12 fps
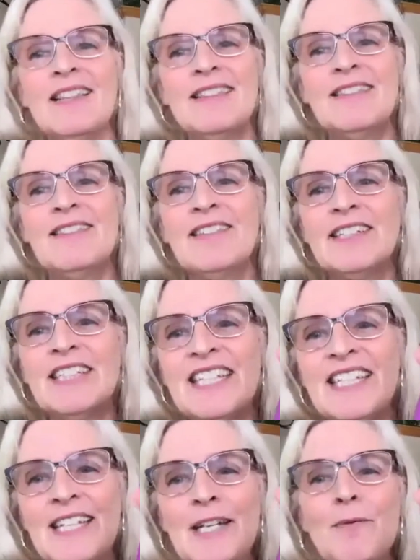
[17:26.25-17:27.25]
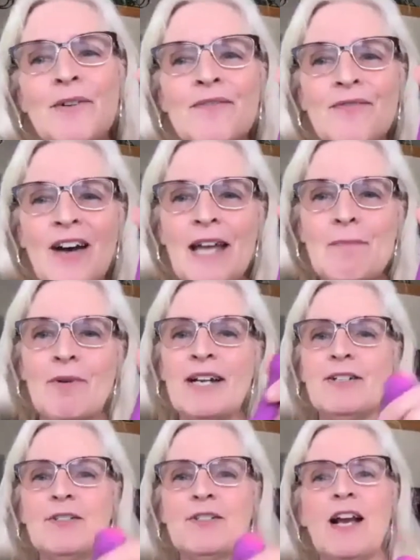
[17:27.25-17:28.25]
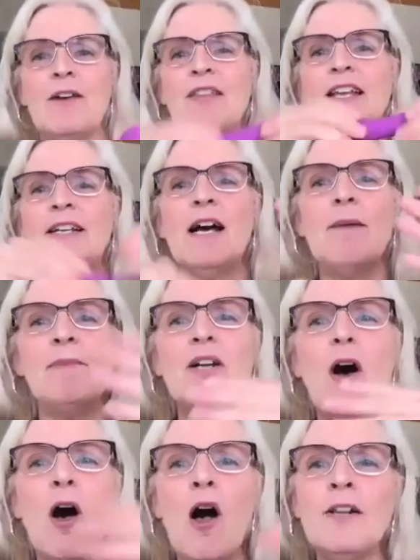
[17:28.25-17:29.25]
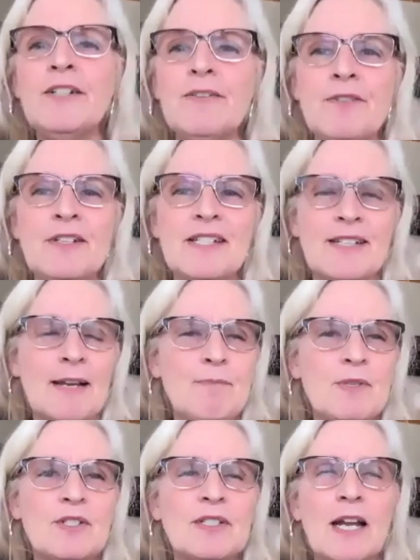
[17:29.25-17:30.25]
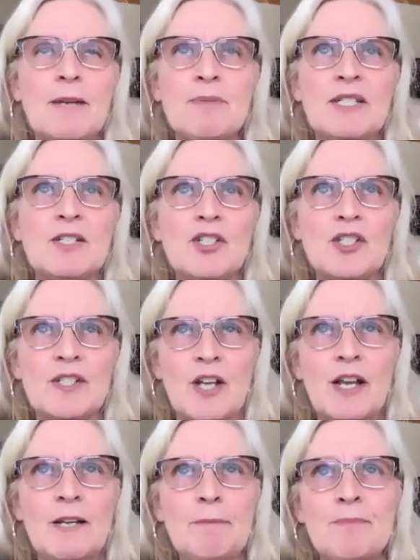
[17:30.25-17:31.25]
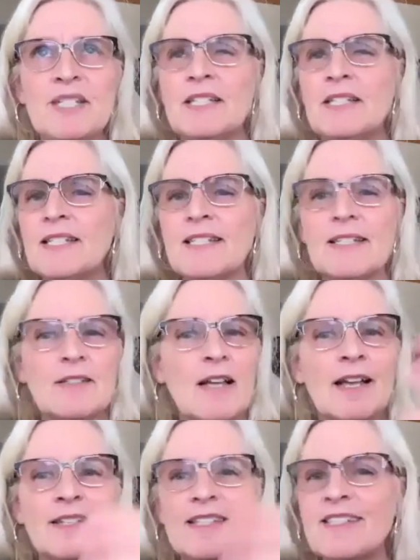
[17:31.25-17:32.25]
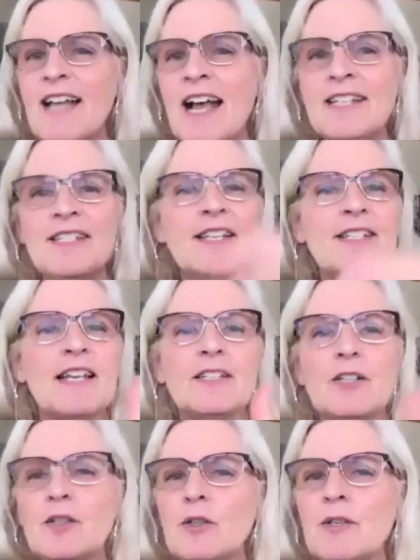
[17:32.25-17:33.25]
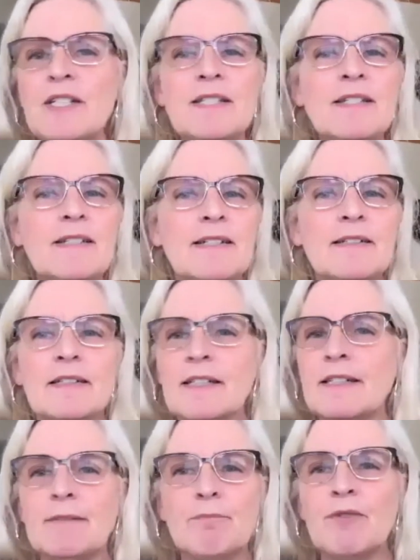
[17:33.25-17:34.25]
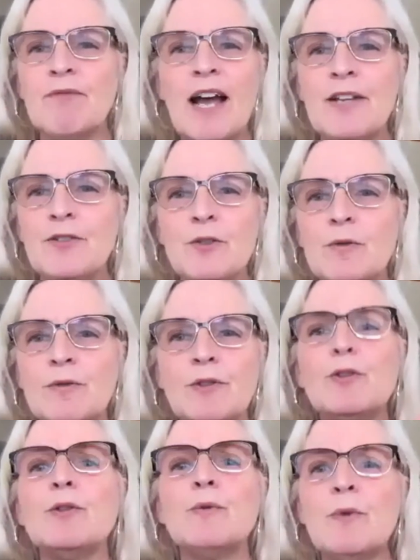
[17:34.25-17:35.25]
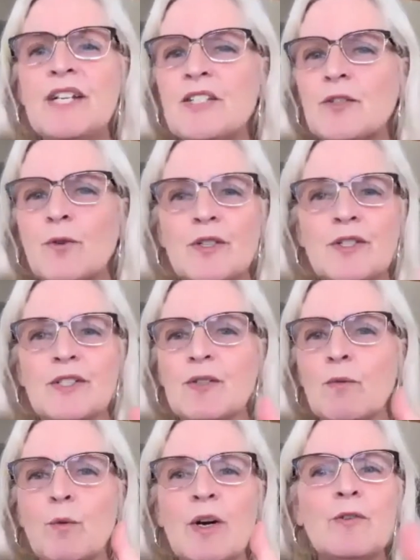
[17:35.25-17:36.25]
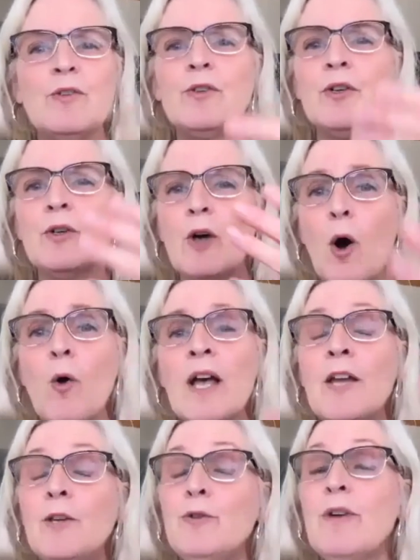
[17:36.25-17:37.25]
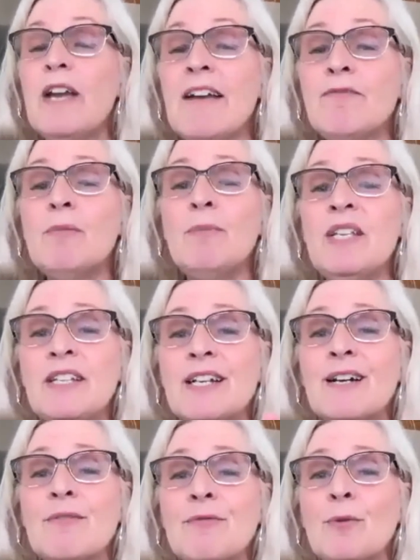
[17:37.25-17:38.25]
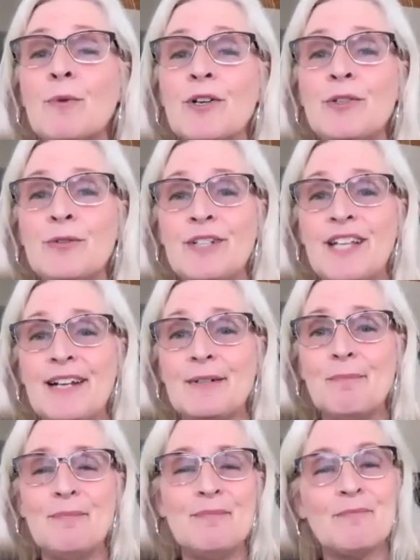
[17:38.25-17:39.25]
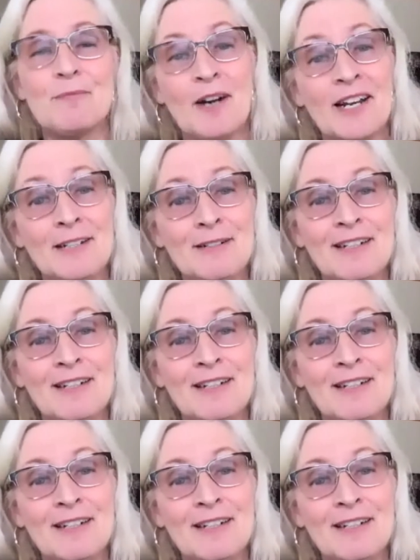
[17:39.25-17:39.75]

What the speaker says: The key with vibrators are they come in all different types and shapes and sizes, and Cristin can provide you good resources of where you can go. You have to be careful where you get them, right?